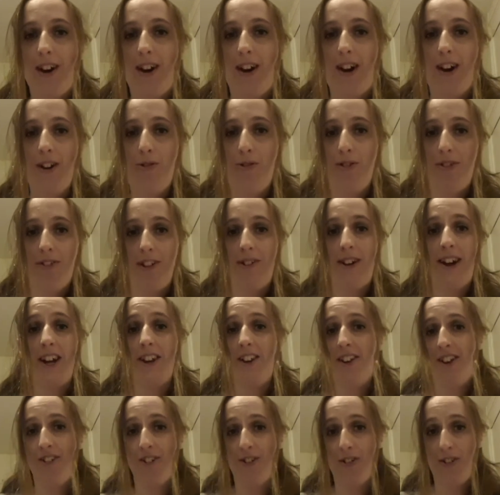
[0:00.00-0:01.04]
also
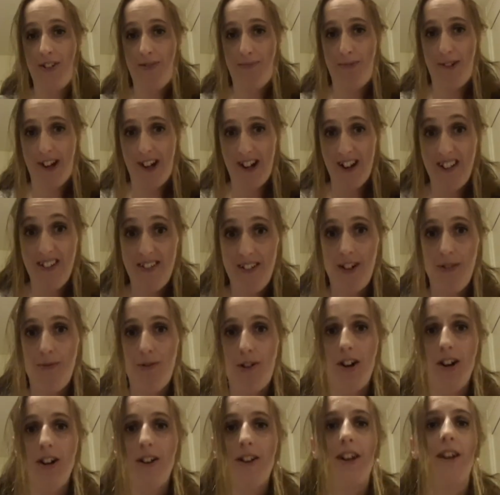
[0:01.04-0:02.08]
hated hospitals. I
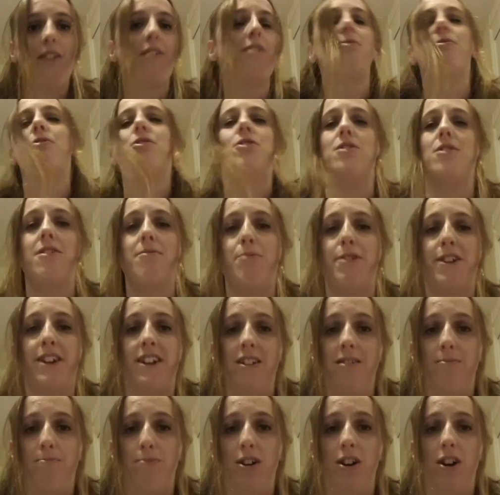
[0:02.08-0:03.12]
worked next to a
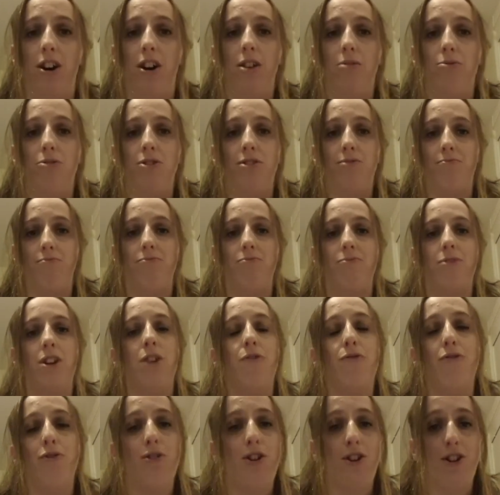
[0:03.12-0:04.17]
hospital, but I would
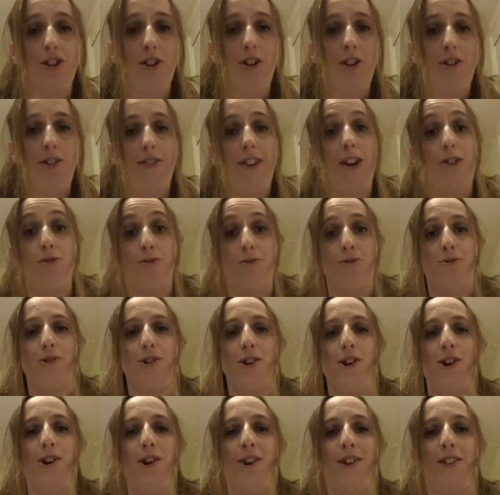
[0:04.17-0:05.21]
avoid going in there at all
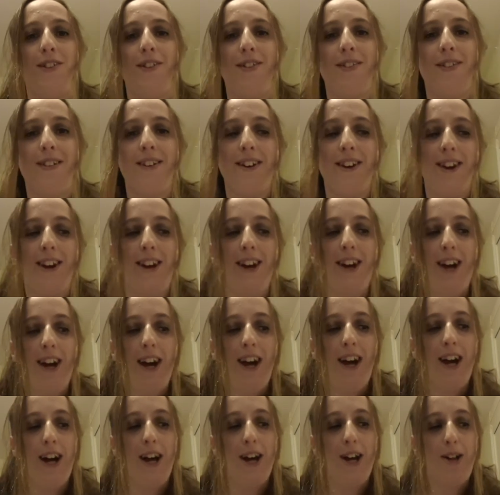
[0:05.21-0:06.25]
costs.
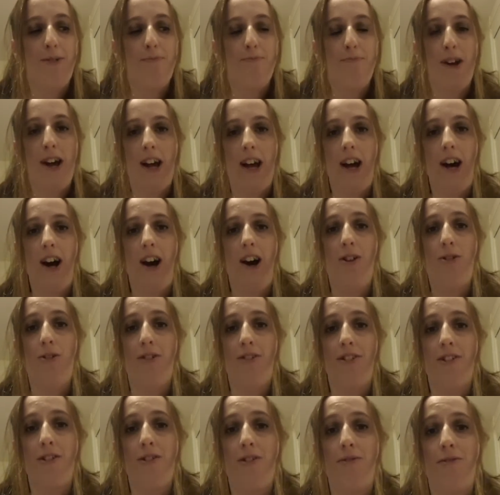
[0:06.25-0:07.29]
I
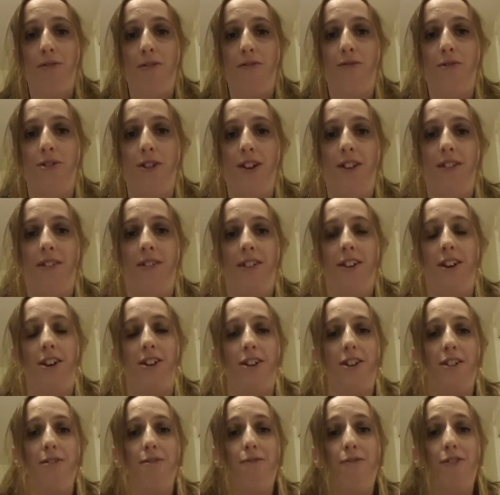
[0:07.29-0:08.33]
also used to avoid
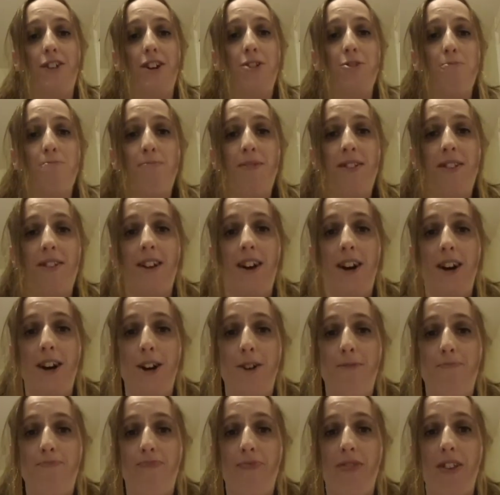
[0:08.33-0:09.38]
certain films.
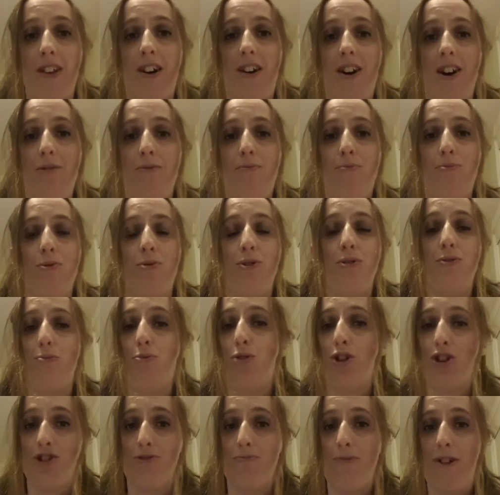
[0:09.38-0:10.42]
I wouldn't
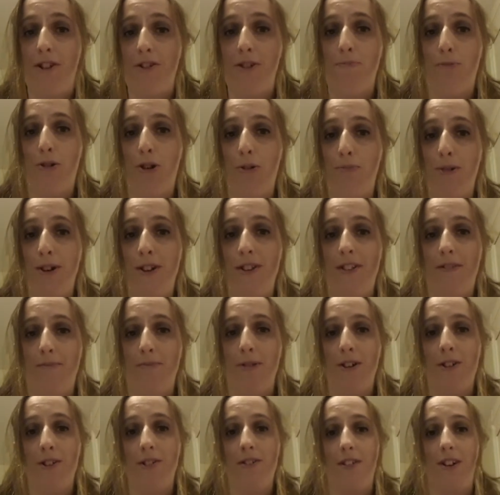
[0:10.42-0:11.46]
watch Mary Poppins
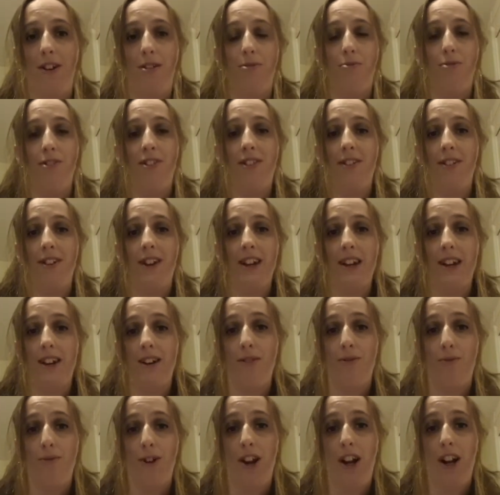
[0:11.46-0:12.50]
because I was sick
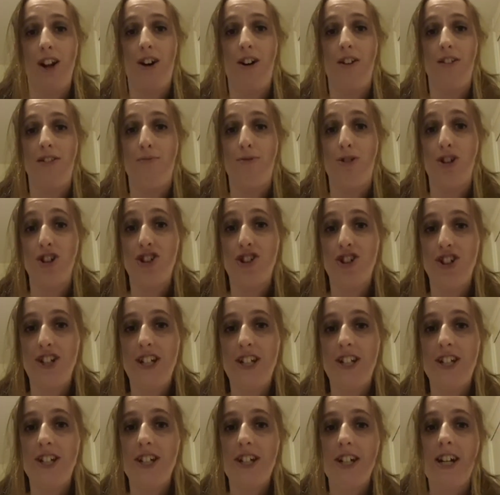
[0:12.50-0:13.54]
when I last watched
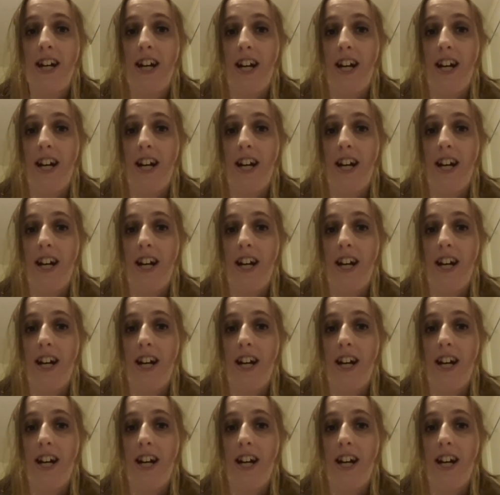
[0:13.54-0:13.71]
it,